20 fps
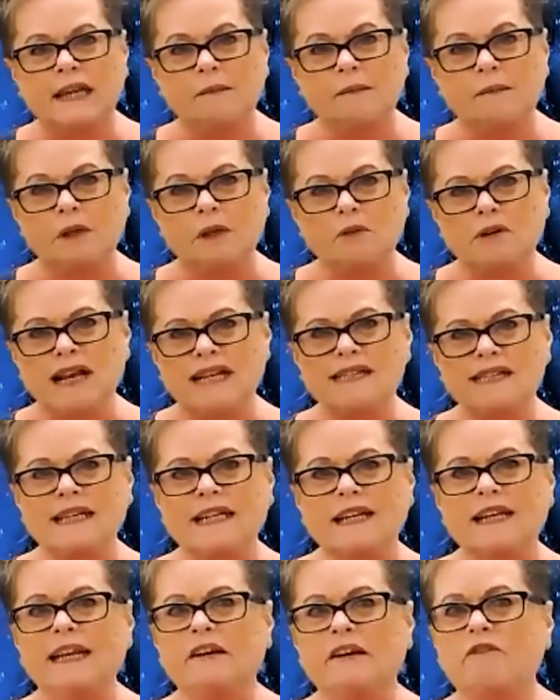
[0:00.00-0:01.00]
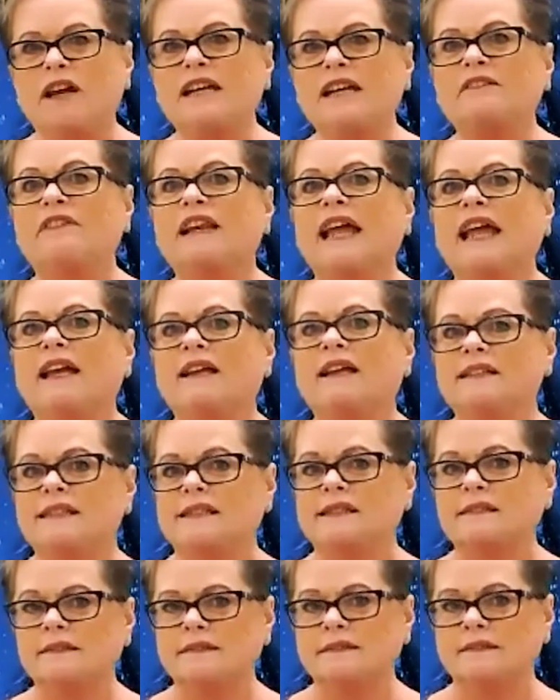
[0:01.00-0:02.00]
be raising red
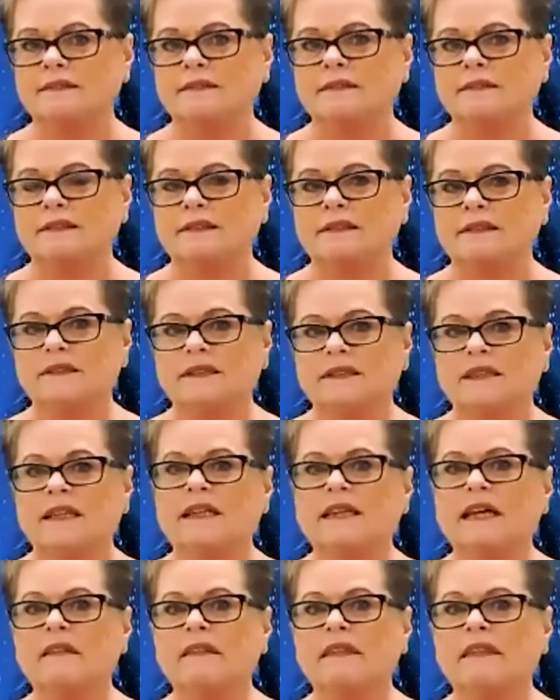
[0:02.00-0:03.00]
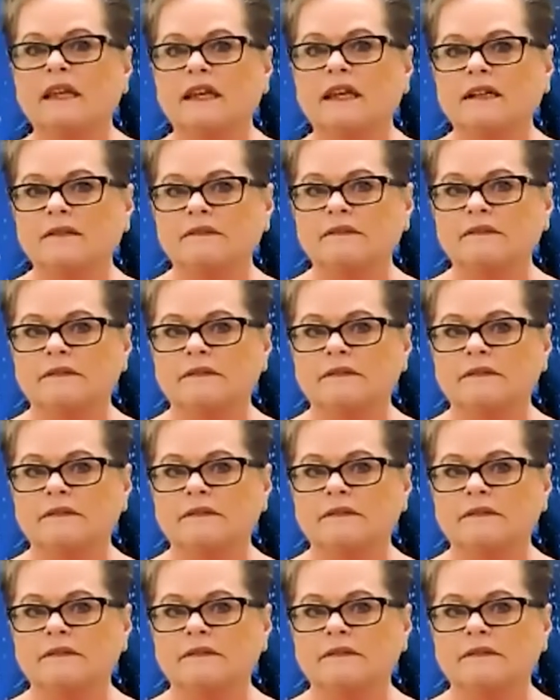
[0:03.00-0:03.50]
flags in our thinking.